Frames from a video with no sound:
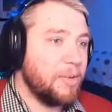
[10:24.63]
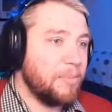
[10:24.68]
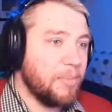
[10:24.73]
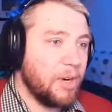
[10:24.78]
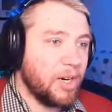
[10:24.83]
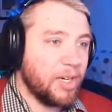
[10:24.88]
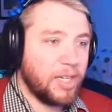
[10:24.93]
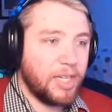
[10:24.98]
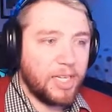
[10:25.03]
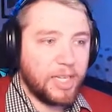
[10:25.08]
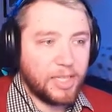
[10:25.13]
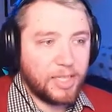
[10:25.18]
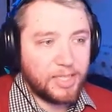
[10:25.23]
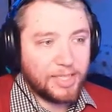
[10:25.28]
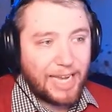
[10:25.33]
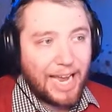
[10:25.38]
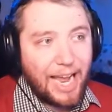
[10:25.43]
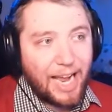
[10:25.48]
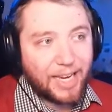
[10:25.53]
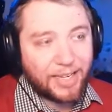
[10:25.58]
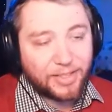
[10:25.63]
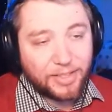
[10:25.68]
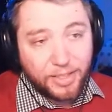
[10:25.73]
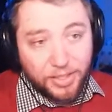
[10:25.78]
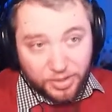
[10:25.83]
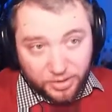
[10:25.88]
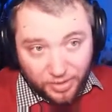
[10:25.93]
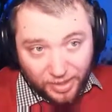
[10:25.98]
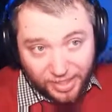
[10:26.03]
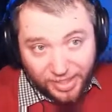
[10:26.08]
marking, and tackling
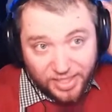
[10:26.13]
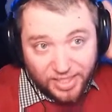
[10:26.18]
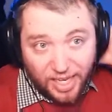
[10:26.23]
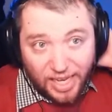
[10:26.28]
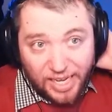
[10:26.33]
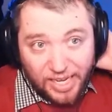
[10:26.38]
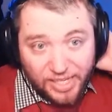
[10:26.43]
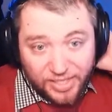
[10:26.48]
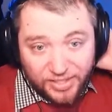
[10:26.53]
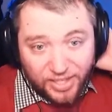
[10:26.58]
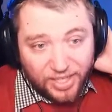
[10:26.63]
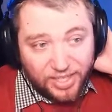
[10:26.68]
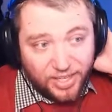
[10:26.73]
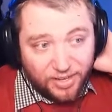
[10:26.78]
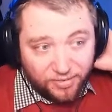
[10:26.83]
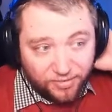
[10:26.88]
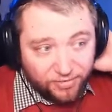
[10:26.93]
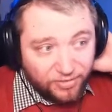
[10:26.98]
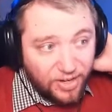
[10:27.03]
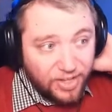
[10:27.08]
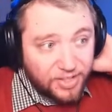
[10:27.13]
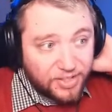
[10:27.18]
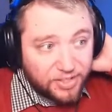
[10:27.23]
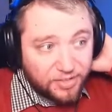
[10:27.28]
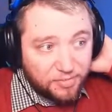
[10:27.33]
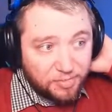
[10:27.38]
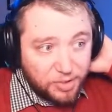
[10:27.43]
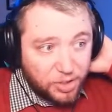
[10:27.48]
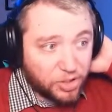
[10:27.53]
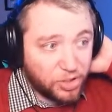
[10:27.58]
is great. He is a
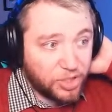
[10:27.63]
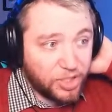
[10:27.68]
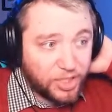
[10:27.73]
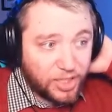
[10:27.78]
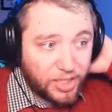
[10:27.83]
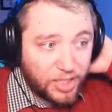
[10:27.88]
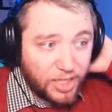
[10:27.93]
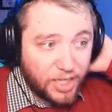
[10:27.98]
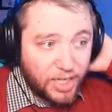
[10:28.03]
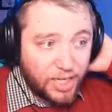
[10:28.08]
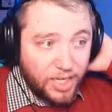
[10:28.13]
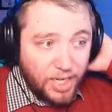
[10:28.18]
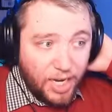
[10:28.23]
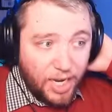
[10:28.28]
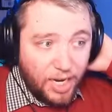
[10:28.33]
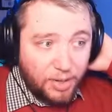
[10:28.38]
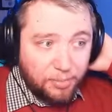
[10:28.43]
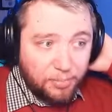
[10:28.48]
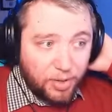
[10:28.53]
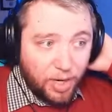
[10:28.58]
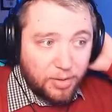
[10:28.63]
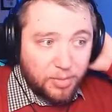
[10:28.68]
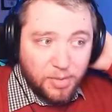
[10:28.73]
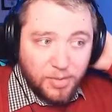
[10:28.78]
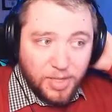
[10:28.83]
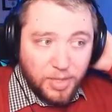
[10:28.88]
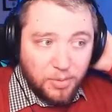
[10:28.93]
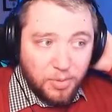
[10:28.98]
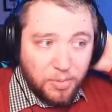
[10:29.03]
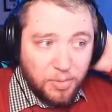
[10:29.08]
defensive machine, and
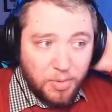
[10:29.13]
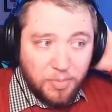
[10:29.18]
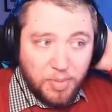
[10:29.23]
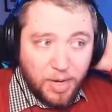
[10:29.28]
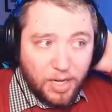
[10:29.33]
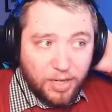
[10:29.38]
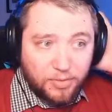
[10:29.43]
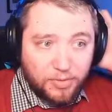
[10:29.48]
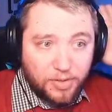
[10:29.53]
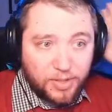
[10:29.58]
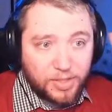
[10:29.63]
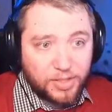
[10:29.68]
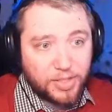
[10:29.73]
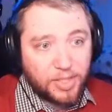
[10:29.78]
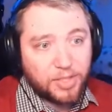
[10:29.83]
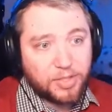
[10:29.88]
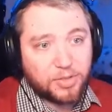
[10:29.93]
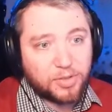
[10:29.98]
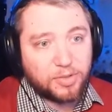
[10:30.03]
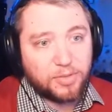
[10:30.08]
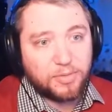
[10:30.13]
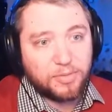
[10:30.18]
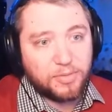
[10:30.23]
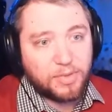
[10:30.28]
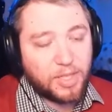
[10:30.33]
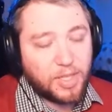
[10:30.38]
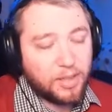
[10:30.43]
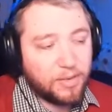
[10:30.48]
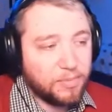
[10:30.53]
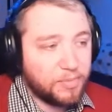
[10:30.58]
probably it would be better for the central
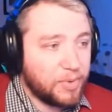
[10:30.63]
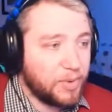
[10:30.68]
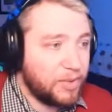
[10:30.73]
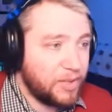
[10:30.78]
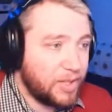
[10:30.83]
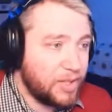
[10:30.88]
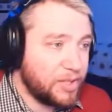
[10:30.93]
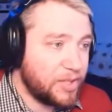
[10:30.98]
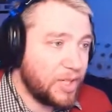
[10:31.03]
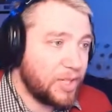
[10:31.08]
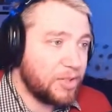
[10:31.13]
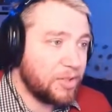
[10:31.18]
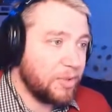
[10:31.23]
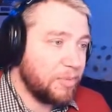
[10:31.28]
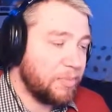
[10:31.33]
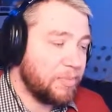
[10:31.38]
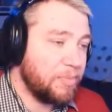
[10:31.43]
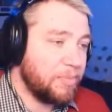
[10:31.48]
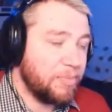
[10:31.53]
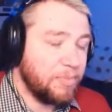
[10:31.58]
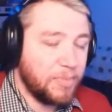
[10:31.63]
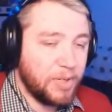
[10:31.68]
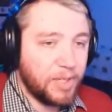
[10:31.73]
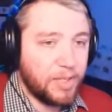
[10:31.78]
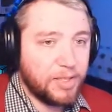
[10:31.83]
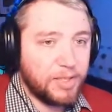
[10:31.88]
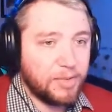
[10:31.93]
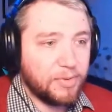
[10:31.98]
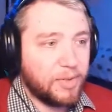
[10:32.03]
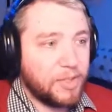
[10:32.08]
than for the center
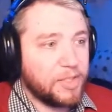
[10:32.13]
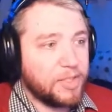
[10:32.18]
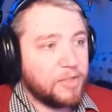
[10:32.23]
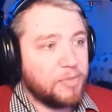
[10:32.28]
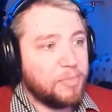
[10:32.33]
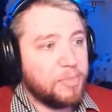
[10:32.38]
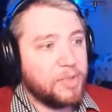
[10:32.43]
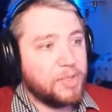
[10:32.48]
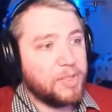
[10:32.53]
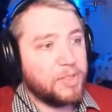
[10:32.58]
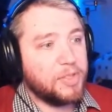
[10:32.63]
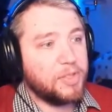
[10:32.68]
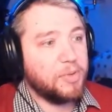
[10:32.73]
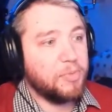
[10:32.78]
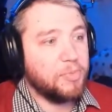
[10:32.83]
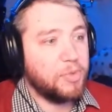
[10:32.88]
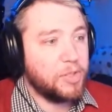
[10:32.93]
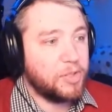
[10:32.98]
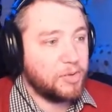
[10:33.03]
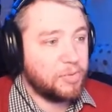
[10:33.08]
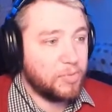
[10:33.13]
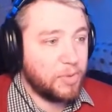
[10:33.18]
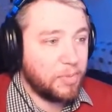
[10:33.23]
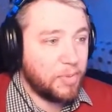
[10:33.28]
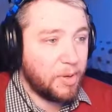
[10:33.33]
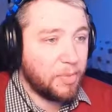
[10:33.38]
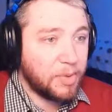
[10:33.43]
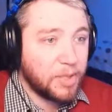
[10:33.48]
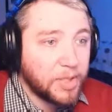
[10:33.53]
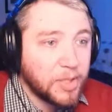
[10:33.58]
defensive position, which we
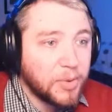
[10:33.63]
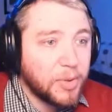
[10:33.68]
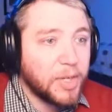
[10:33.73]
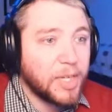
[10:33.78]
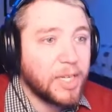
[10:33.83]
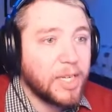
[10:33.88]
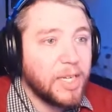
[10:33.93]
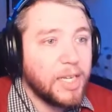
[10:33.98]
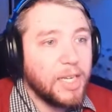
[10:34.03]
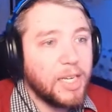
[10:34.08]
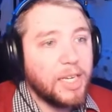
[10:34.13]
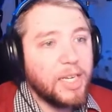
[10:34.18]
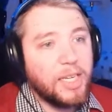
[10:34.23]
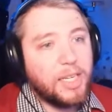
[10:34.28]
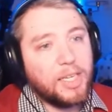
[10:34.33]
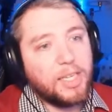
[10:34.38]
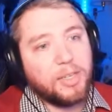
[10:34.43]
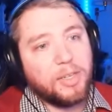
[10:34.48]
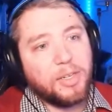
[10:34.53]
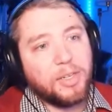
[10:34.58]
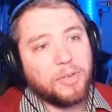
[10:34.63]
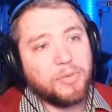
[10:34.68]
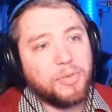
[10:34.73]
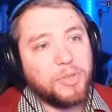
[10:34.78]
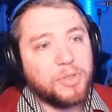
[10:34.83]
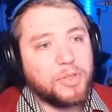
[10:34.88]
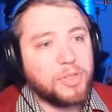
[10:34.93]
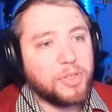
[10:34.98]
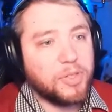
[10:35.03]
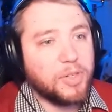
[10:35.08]
may be doing in the near
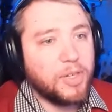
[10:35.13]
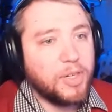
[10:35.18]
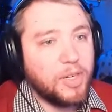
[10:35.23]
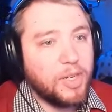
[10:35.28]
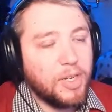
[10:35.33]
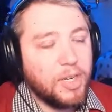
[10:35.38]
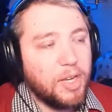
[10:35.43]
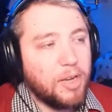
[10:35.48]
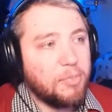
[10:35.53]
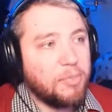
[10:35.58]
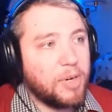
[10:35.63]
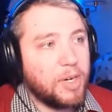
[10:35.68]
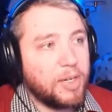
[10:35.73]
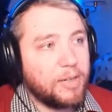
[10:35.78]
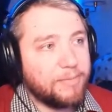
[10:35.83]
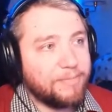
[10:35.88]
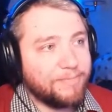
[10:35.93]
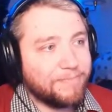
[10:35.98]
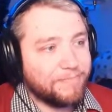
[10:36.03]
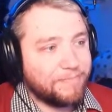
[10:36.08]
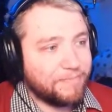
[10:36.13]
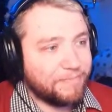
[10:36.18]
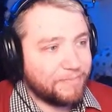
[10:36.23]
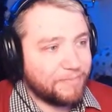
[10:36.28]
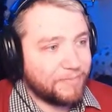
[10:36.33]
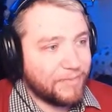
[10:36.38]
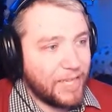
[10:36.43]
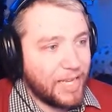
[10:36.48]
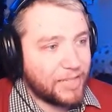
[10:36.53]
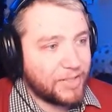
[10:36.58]
future. But
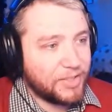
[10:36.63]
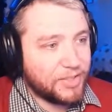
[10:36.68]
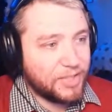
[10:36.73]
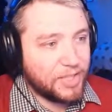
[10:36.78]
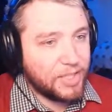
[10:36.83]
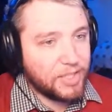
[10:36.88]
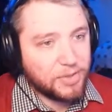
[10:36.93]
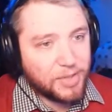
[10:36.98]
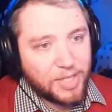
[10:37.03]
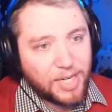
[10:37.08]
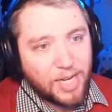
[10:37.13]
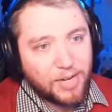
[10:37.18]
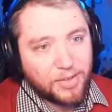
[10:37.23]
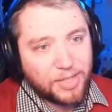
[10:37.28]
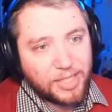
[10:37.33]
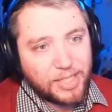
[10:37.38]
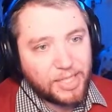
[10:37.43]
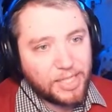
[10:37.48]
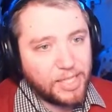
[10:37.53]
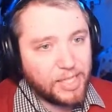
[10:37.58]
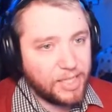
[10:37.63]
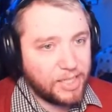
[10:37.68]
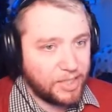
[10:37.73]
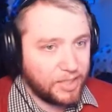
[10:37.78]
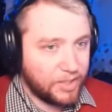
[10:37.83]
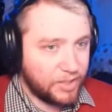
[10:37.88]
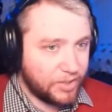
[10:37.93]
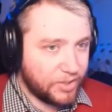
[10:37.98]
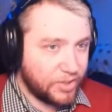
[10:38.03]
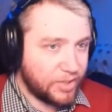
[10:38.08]
as it stands right now, he
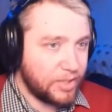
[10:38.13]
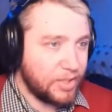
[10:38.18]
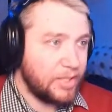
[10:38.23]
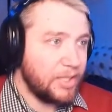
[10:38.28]
is